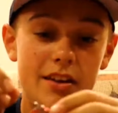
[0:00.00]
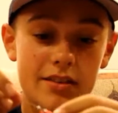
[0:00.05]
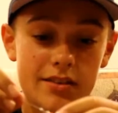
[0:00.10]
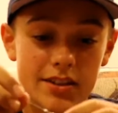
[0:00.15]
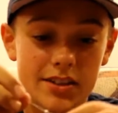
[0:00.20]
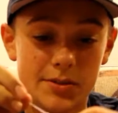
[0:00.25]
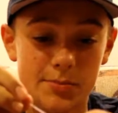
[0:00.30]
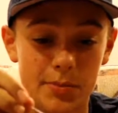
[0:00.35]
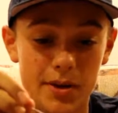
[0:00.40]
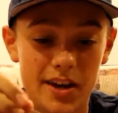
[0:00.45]

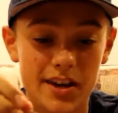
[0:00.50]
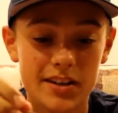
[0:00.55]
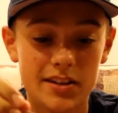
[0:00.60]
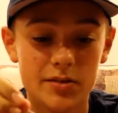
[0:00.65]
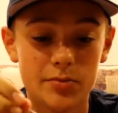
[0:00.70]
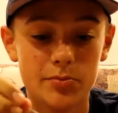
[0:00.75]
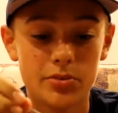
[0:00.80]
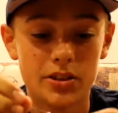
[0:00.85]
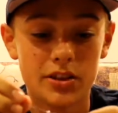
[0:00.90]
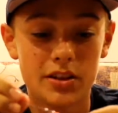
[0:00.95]
These
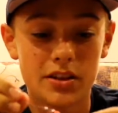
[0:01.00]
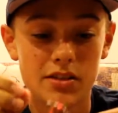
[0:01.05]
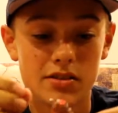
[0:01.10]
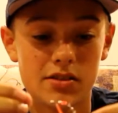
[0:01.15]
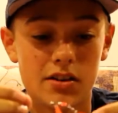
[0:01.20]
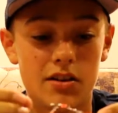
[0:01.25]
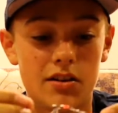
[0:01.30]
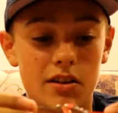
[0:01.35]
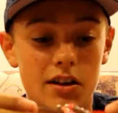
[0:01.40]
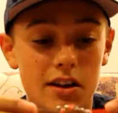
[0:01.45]
painted blades
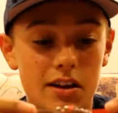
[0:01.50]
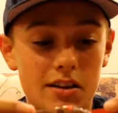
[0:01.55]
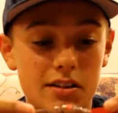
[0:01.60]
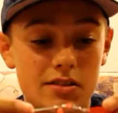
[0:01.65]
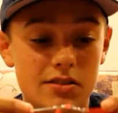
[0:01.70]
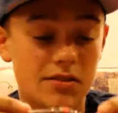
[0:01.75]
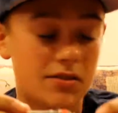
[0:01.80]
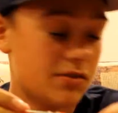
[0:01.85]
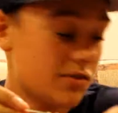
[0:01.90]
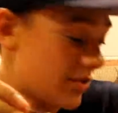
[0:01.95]
are
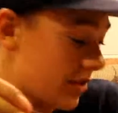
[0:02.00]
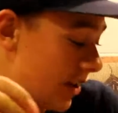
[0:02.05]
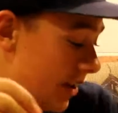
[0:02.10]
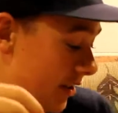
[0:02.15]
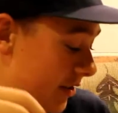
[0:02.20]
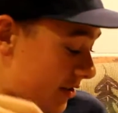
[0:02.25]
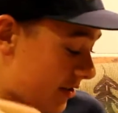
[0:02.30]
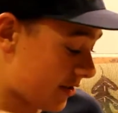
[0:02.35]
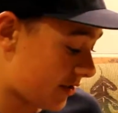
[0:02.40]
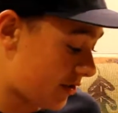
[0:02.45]
nice.
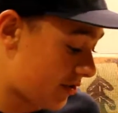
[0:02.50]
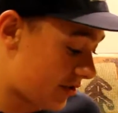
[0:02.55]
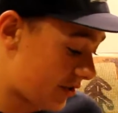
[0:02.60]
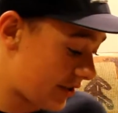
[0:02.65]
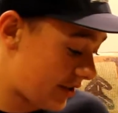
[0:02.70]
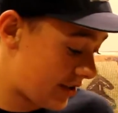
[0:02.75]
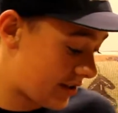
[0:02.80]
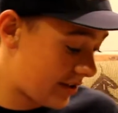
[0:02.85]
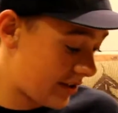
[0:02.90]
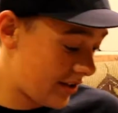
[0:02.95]
Like, you can
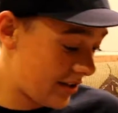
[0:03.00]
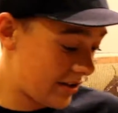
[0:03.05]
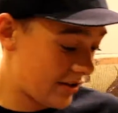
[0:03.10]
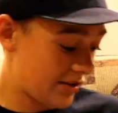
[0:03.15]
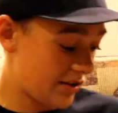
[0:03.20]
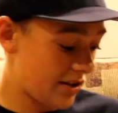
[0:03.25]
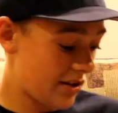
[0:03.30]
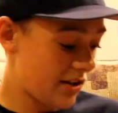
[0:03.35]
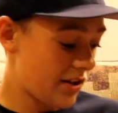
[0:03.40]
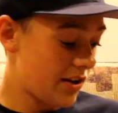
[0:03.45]
get
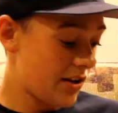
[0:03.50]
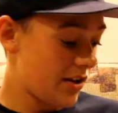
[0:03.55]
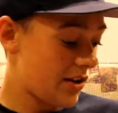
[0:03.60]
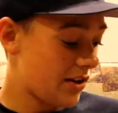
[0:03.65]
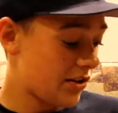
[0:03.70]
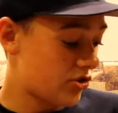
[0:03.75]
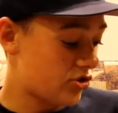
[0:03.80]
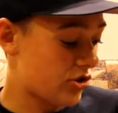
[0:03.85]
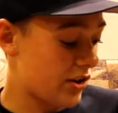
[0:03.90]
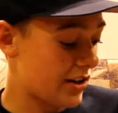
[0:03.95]
these.
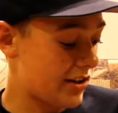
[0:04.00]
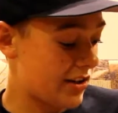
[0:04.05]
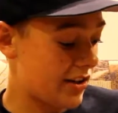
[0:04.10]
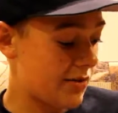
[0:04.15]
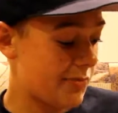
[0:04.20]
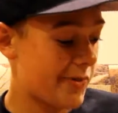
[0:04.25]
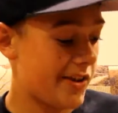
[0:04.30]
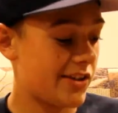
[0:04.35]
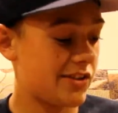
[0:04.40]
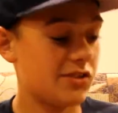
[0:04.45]
Strike
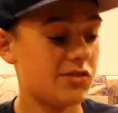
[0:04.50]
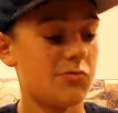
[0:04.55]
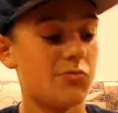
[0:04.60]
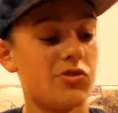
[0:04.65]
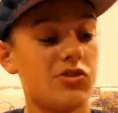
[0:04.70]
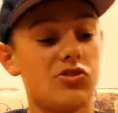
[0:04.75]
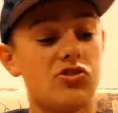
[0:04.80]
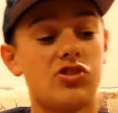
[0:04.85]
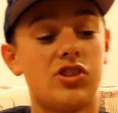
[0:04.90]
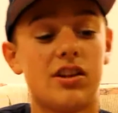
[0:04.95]
King makes them
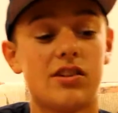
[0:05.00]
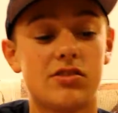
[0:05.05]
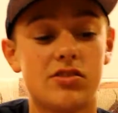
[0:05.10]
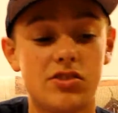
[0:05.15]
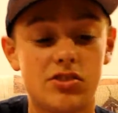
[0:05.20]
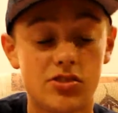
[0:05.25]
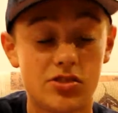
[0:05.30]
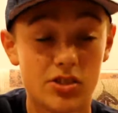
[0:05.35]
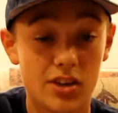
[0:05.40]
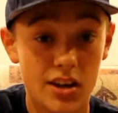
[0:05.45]
with
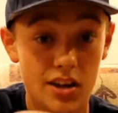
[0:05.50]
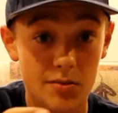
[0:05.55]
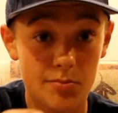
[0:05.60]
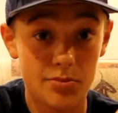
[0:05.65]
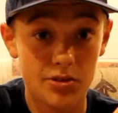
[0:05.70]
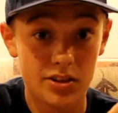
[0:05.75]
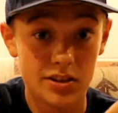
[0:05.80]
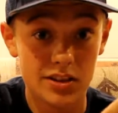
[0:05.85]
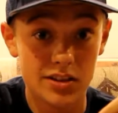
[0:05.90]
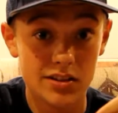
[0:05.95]
Shuxy shad
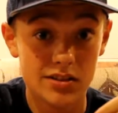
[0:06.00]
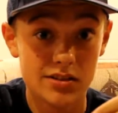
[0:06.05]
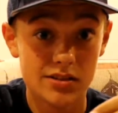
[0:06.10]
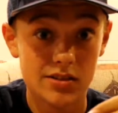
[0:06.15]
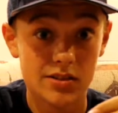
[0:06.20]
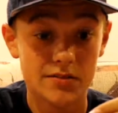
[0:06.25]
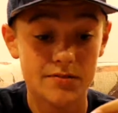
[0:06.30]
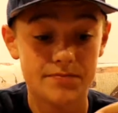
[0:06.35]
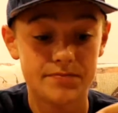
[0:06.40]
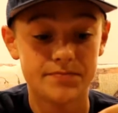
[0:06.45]

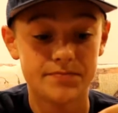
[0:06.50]
blades.